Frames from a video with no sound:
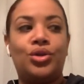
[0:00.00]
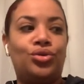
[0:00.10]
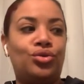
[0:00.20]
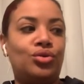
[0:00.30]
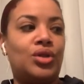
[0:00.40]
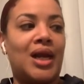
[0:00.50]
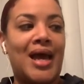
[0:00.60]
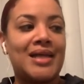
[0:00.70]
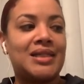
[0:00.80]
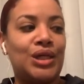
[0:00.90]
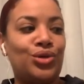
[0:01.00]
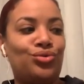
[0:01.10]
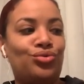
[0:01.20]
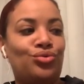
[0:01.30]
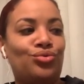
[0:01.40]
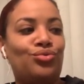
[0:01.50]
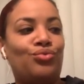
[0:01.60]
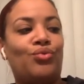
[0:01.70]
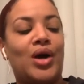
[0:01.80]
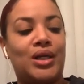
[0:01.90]
you the last thing you
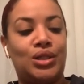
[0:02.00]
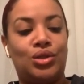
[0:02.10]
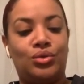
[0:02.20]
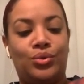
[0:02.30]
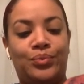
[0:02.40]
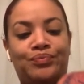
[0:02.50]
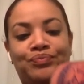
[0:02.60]
want to do